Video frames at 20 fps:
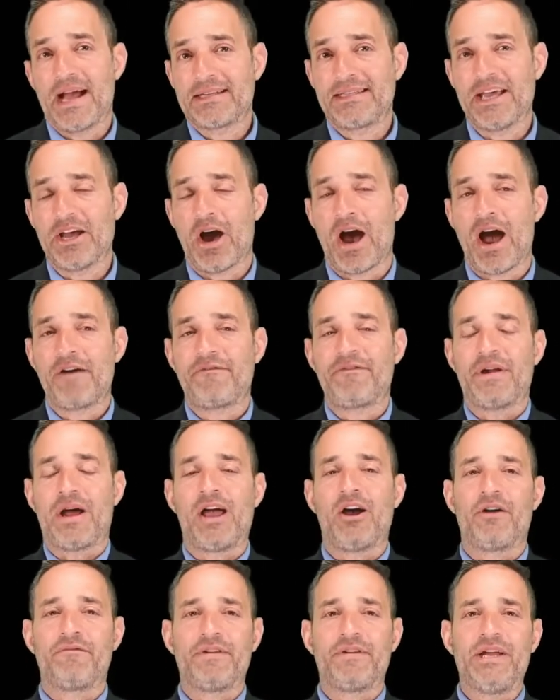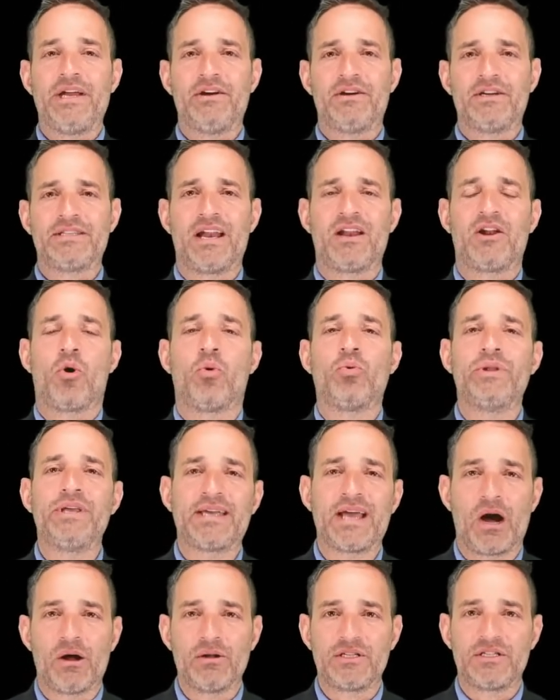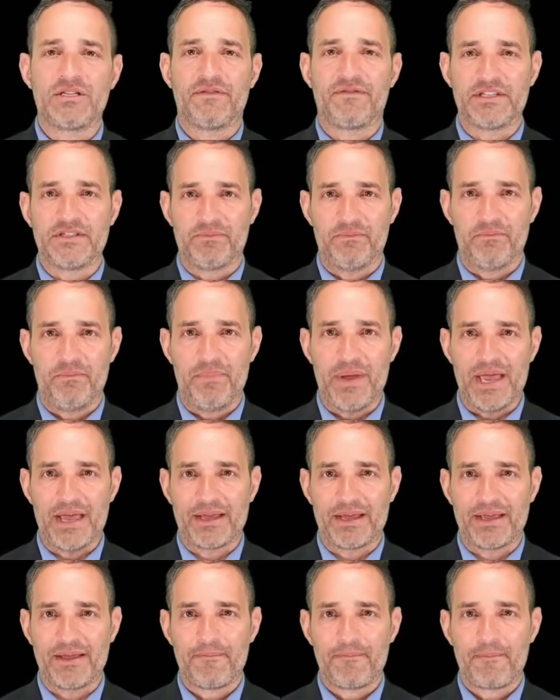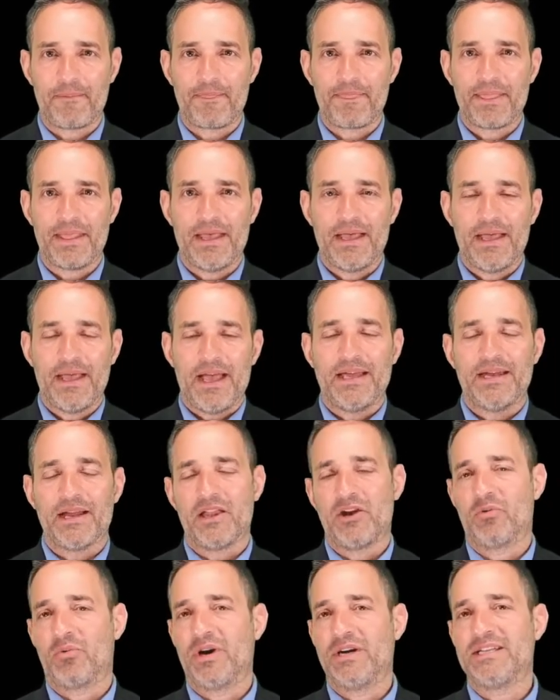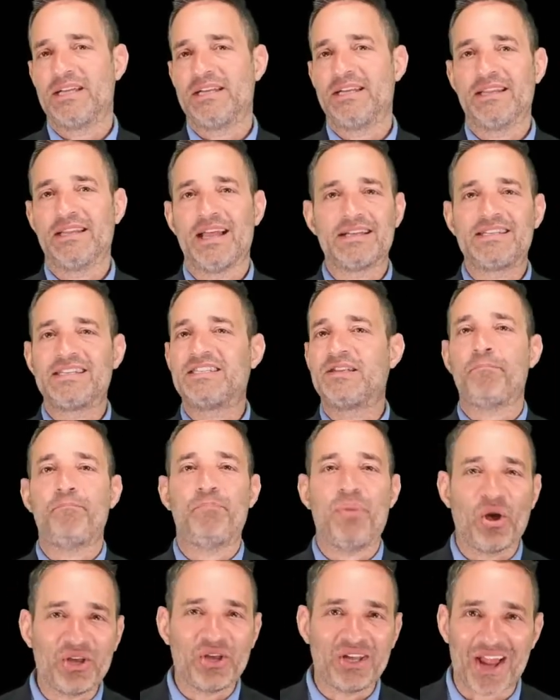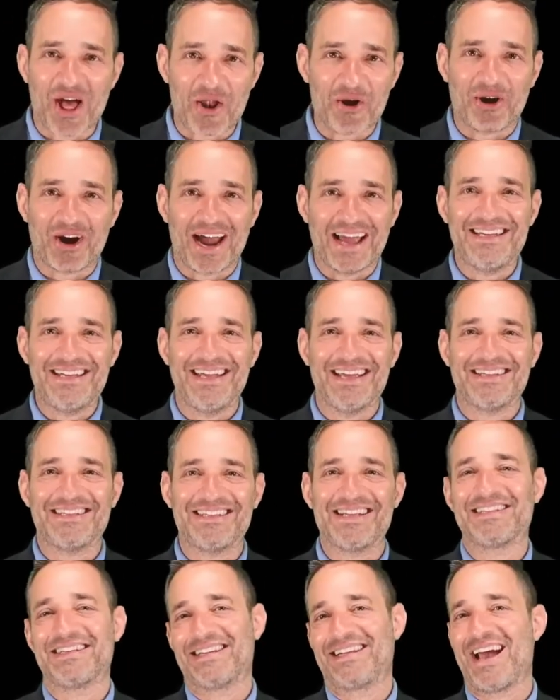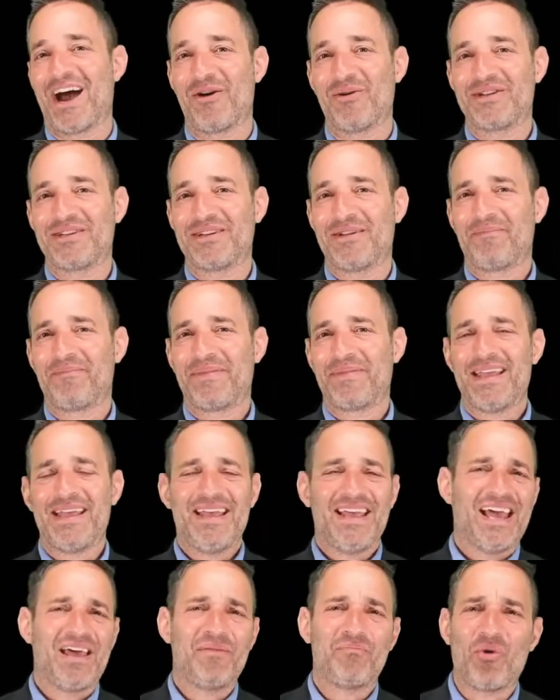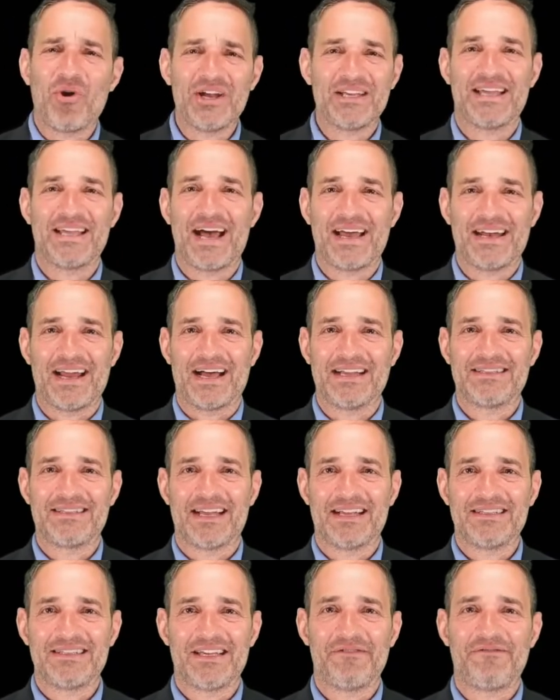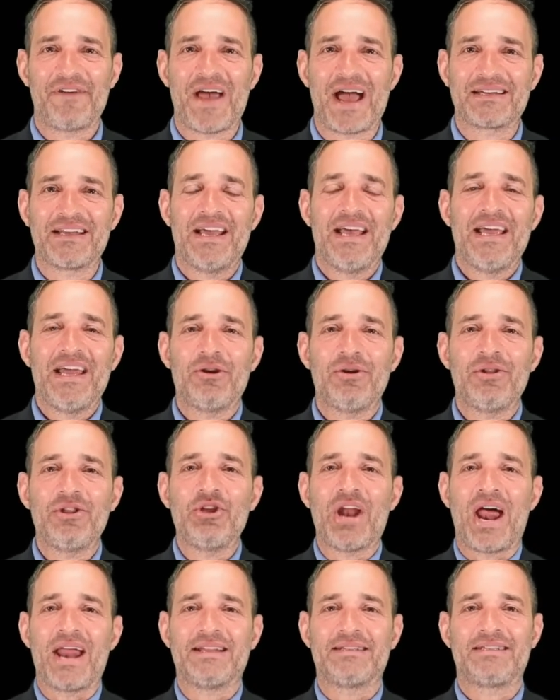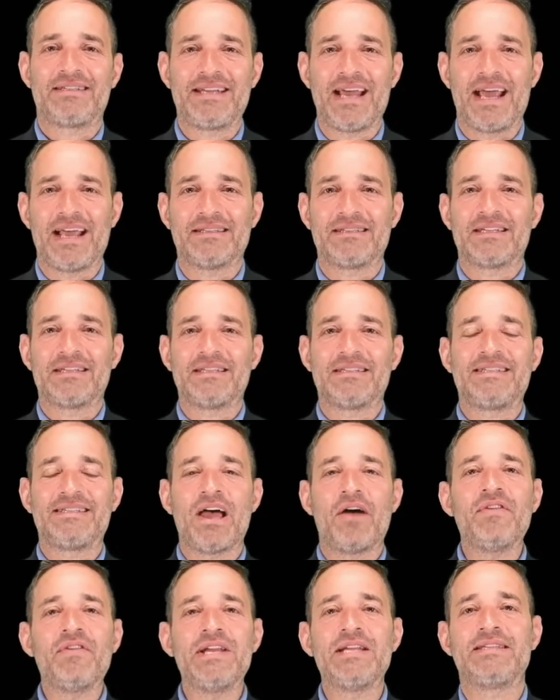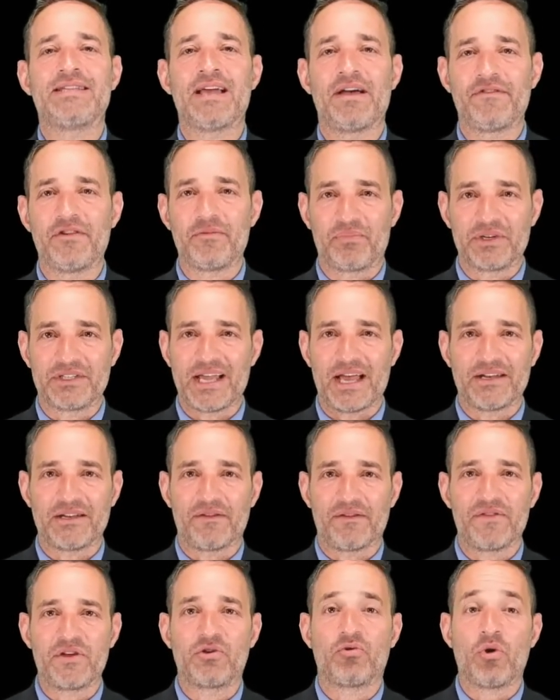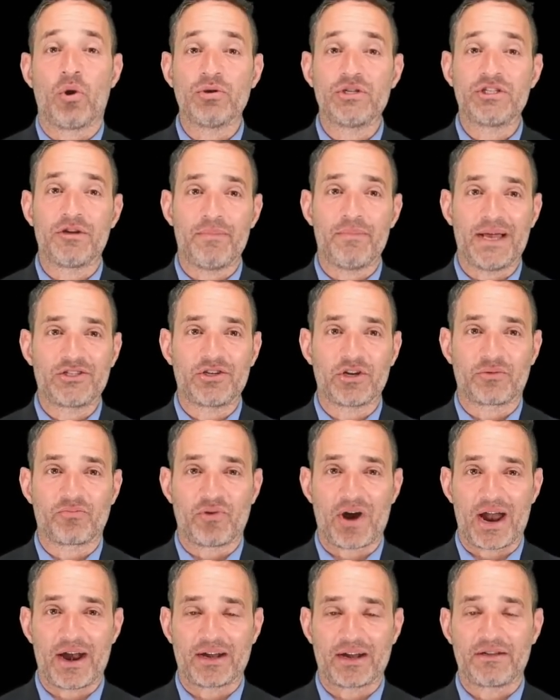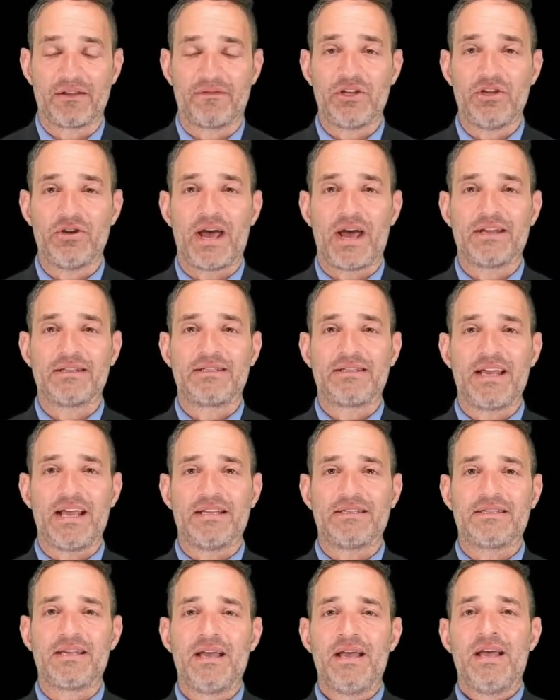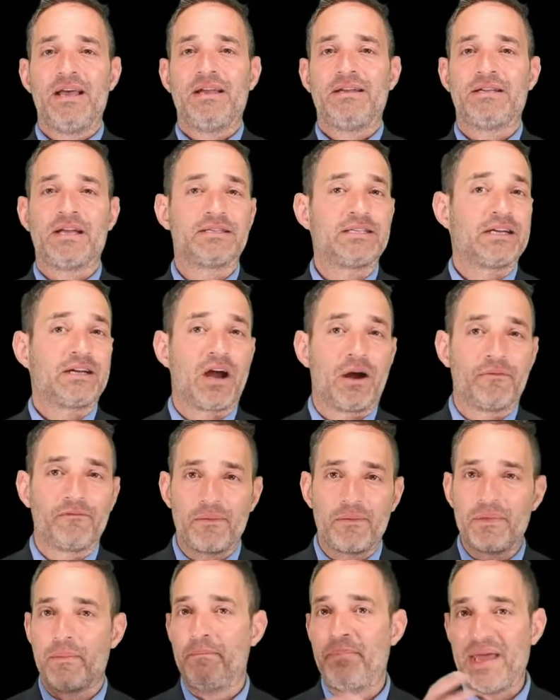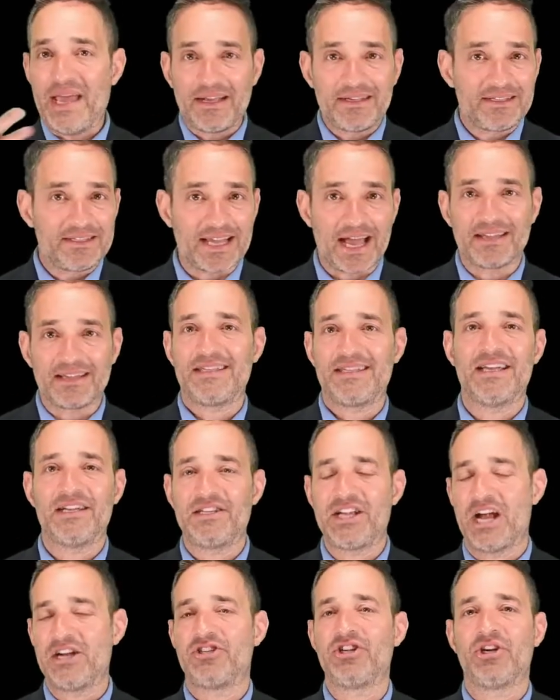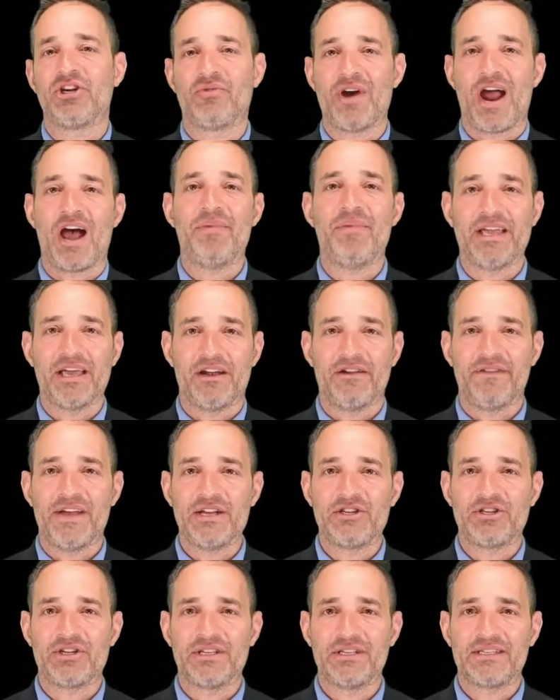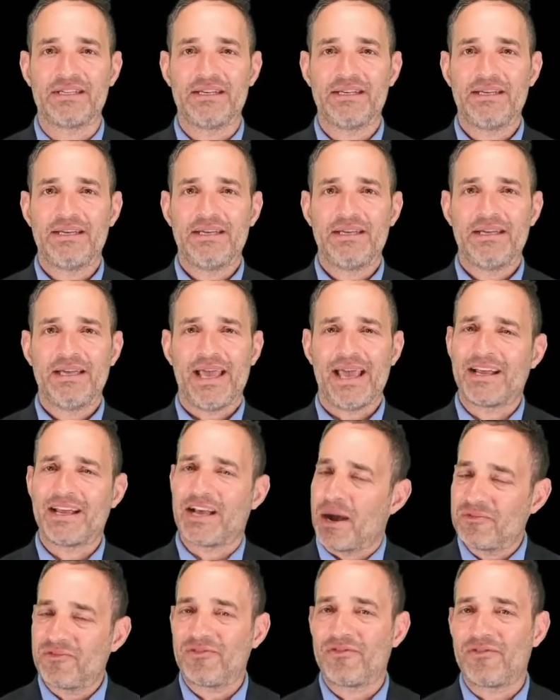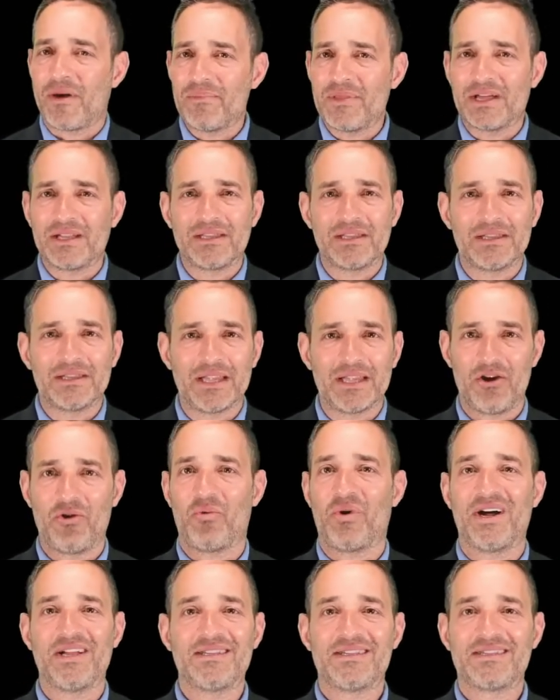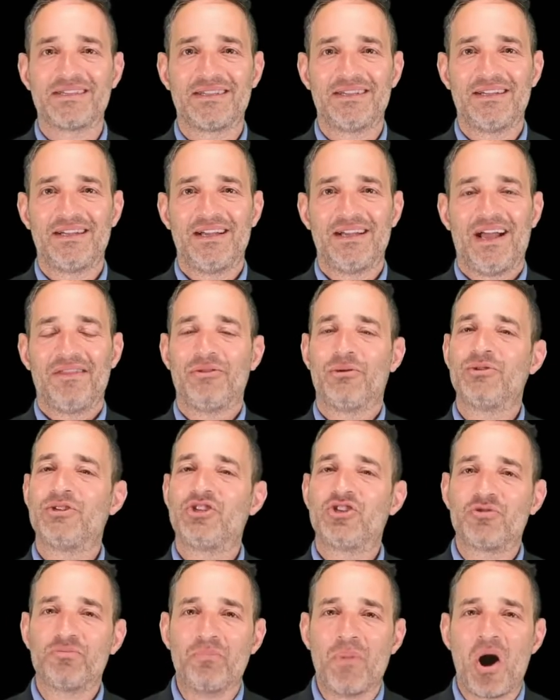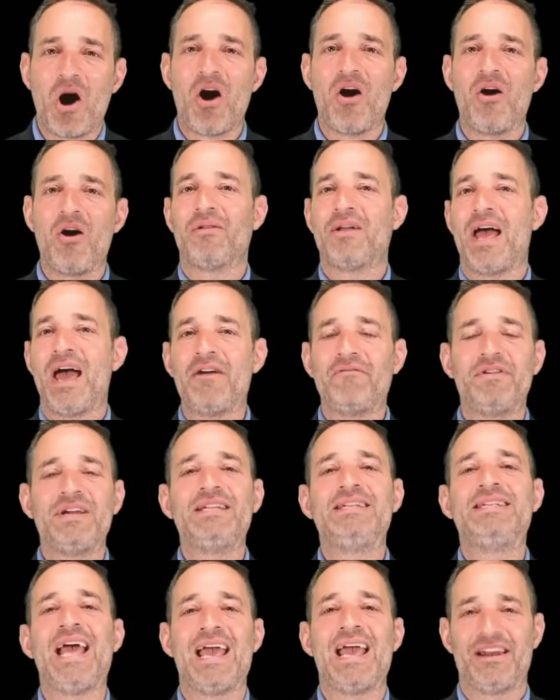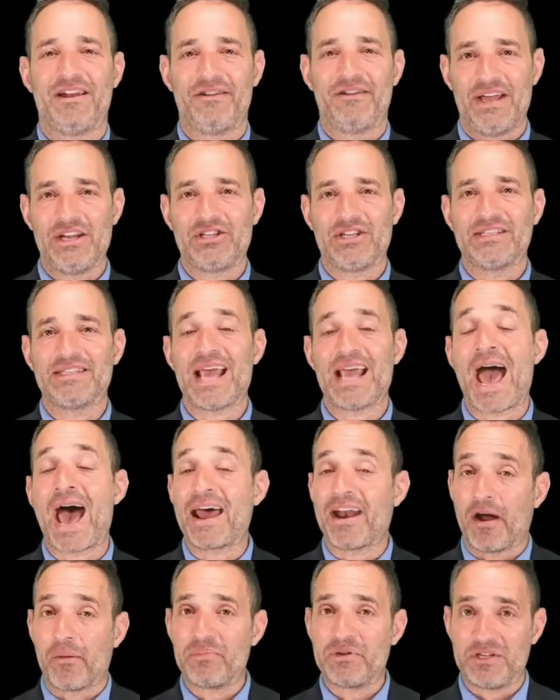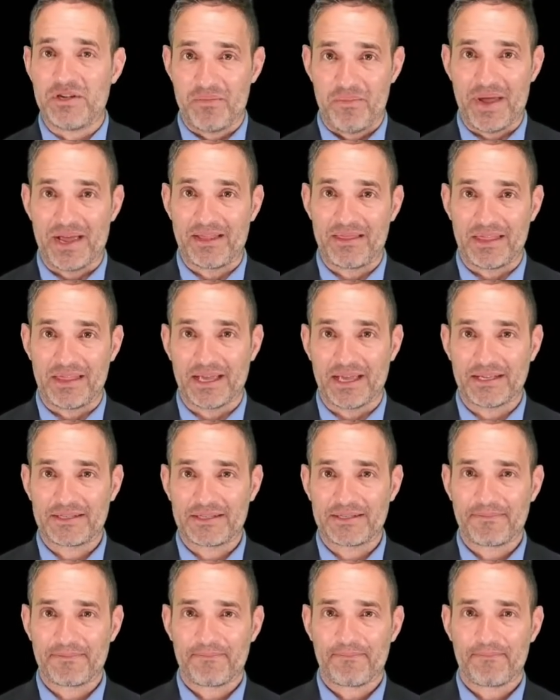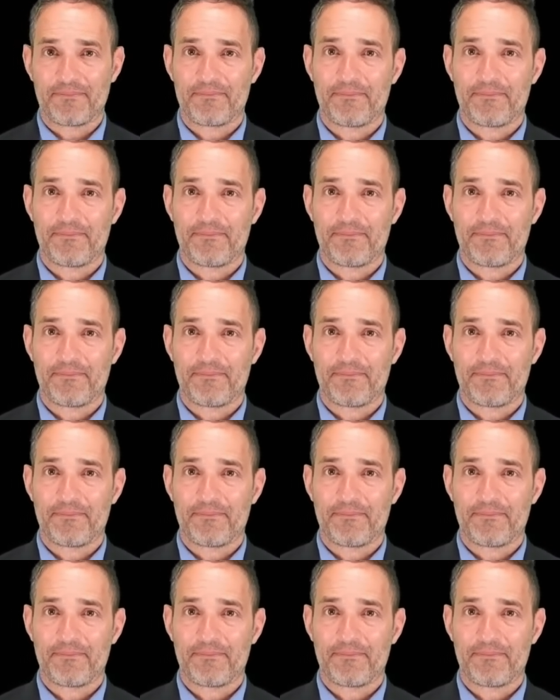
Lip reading: Next thing I often hear is that it only counts if it's big. In other words, unless it's a billion-dollar idea, it doesn't count. And boy, is that nonsense. In fact, here in the United States, 77% of the gross domestic product of the United States doesn't come from the big, sexy, attention-grabbing innovations. It comes from the little ones. Those small, everyday innovations add up to big things.